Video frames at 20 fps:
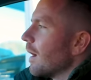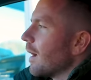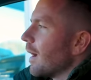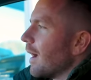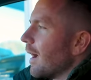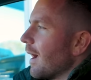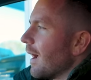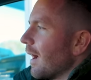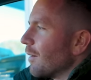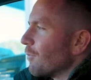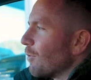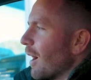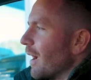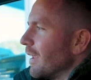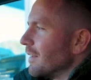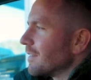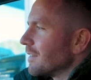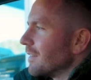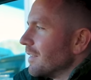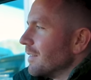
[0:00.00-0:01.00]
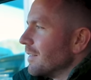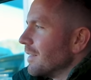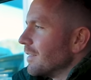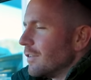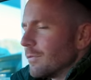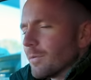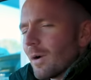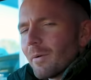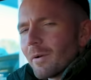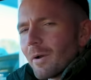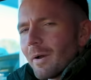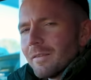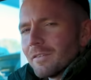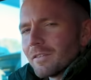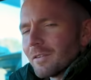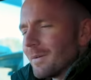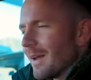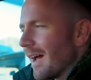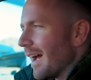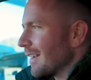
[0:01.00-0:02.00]
Ah, right, this is where we're going
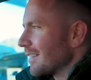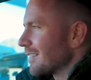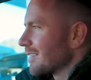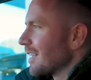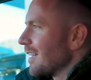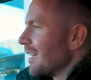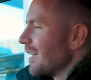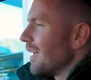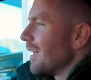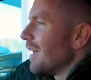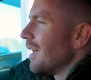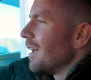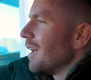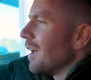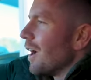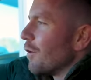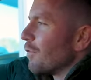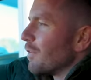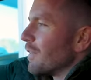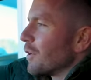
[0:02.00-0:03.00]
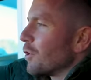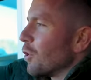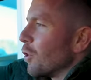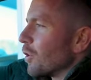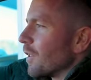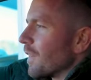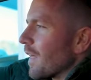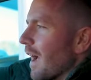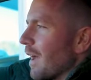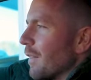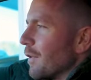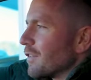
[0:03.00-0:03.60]
to next. Over in the corner there,